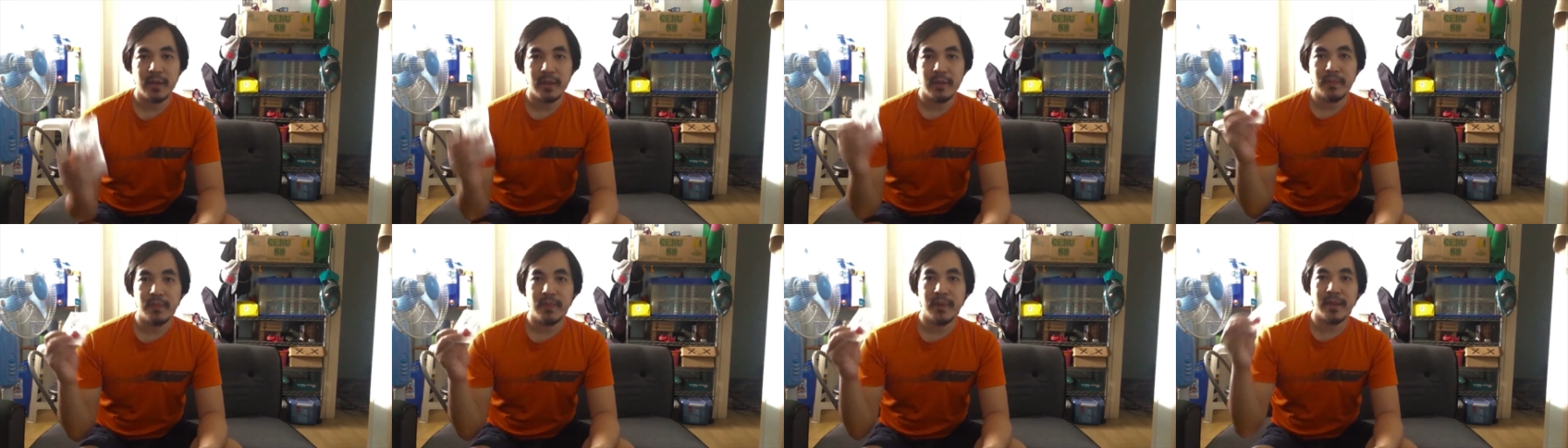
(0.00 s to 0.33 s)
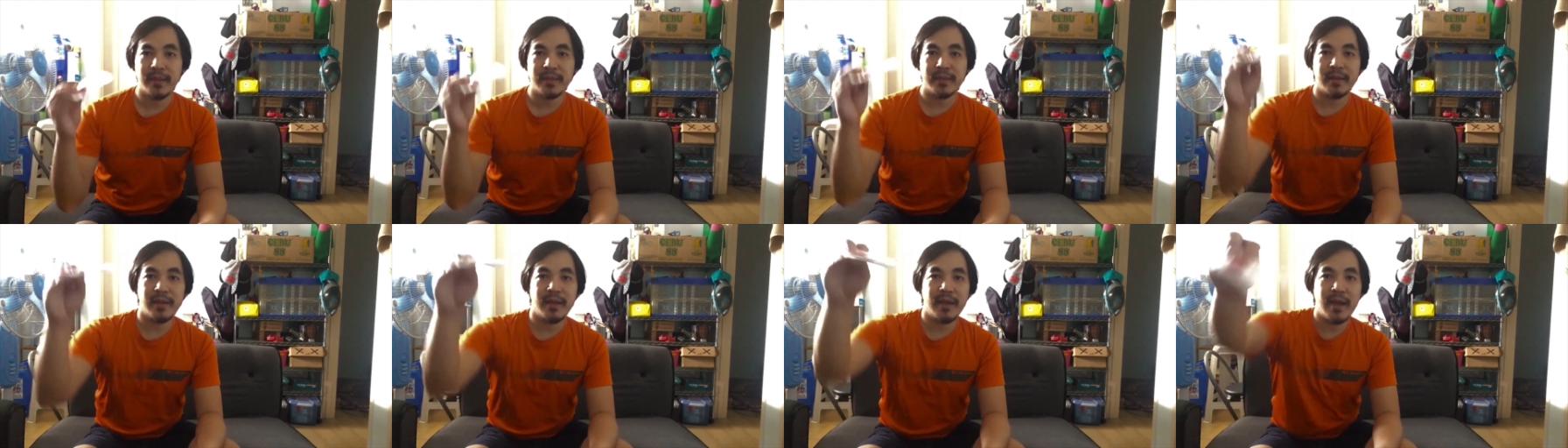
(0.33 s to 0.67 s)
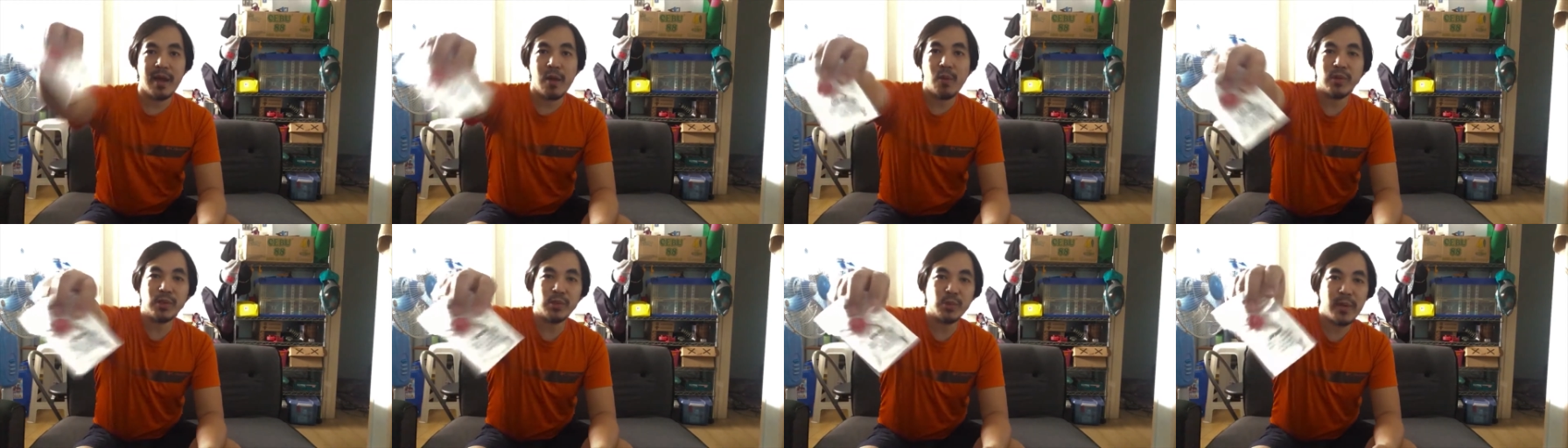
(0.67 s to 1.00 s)
but I
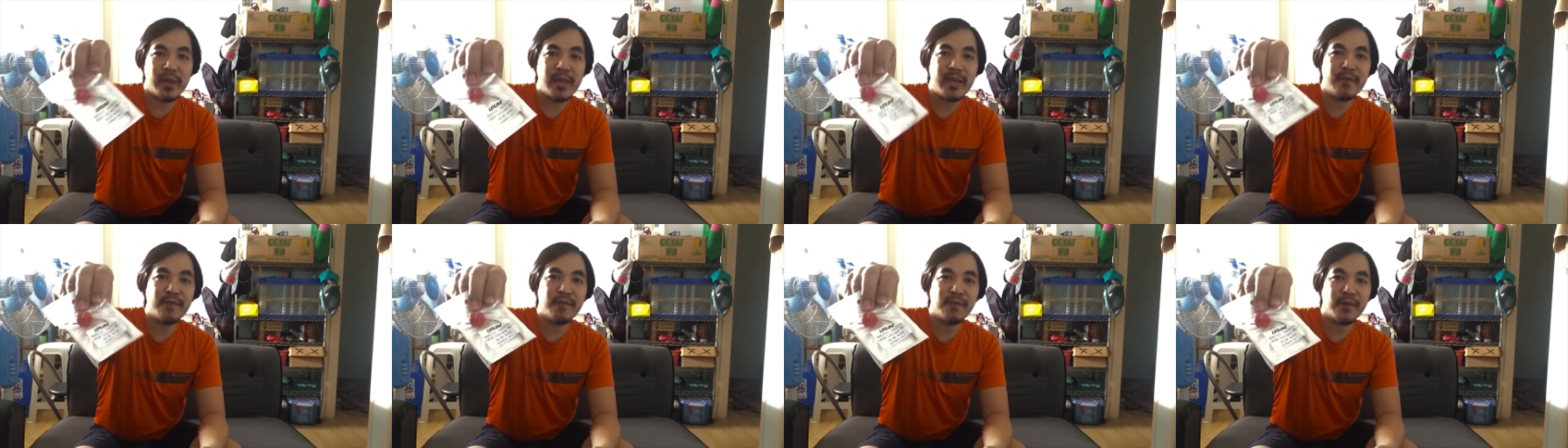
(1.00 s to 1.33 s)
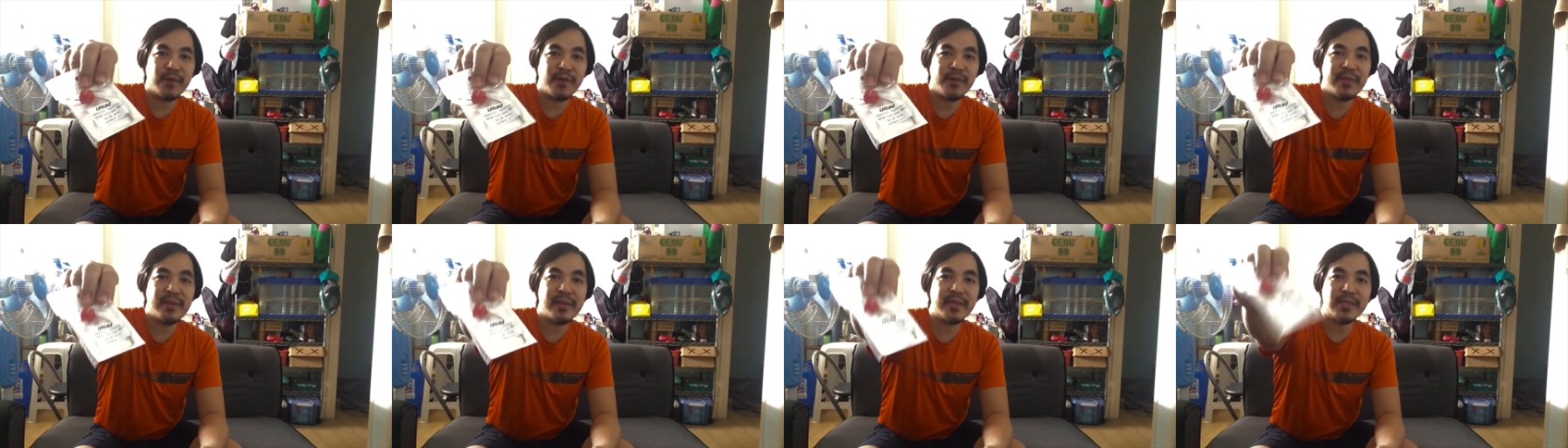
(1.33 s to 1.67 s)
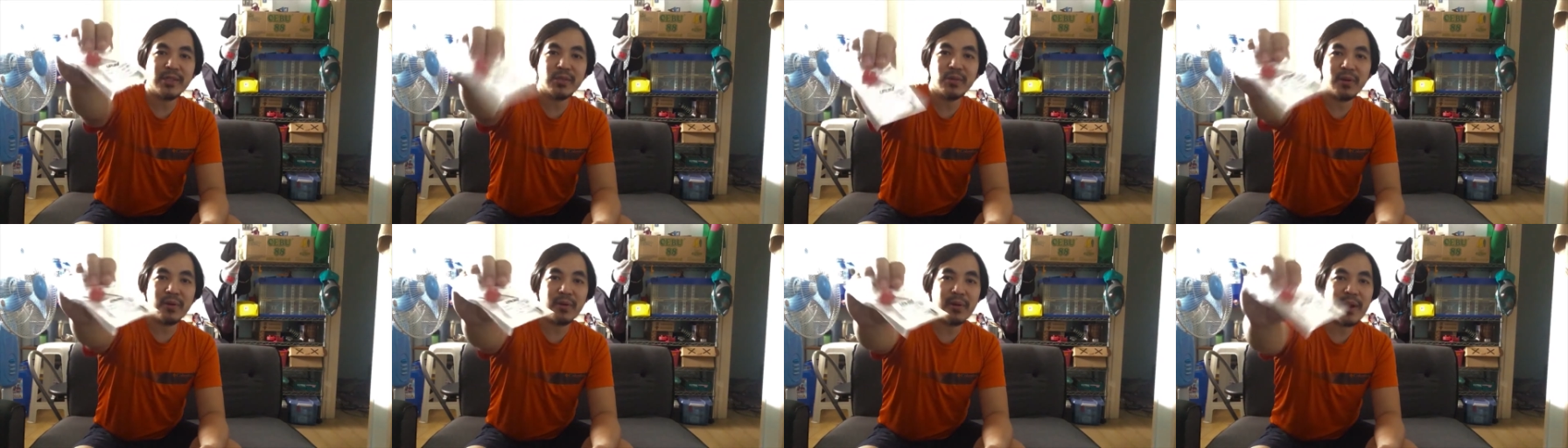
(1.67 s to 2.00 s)
was waiting for this
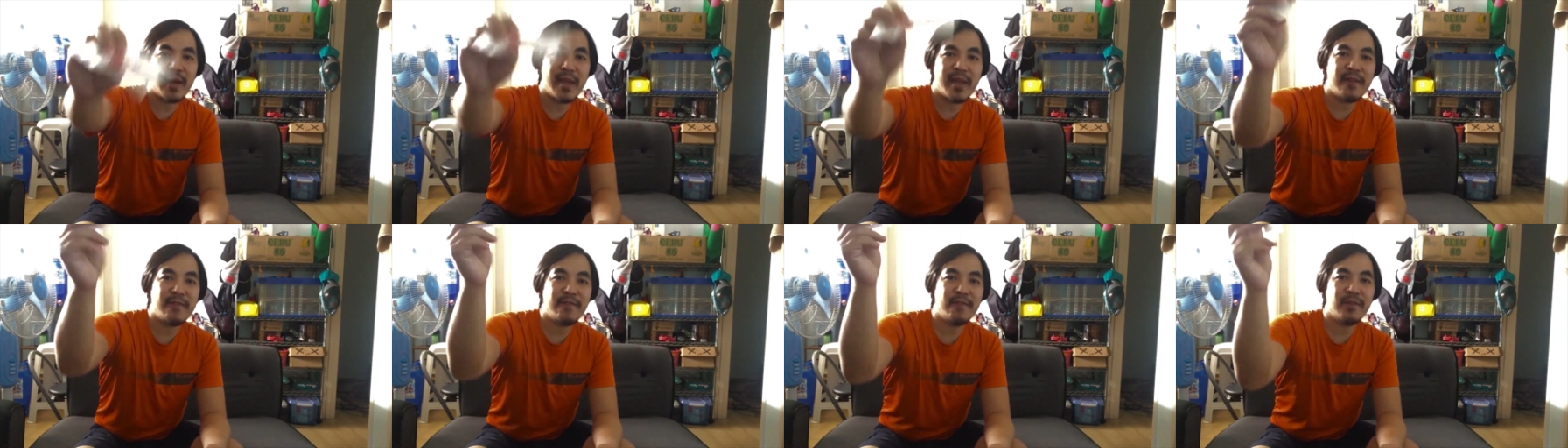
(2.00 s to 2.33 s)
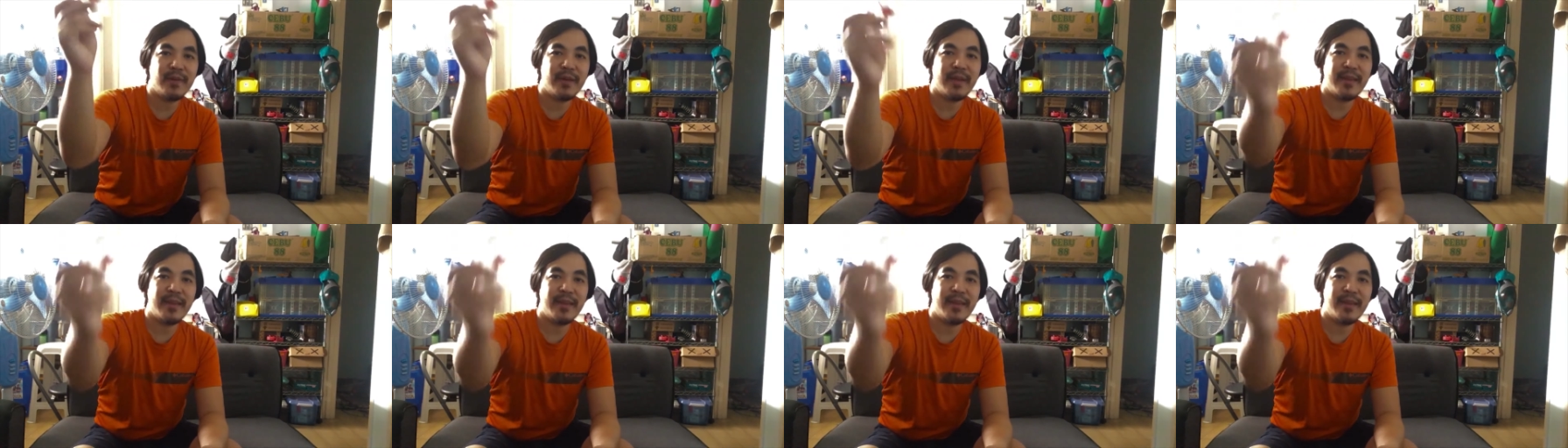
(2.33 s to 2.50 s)
to arrive,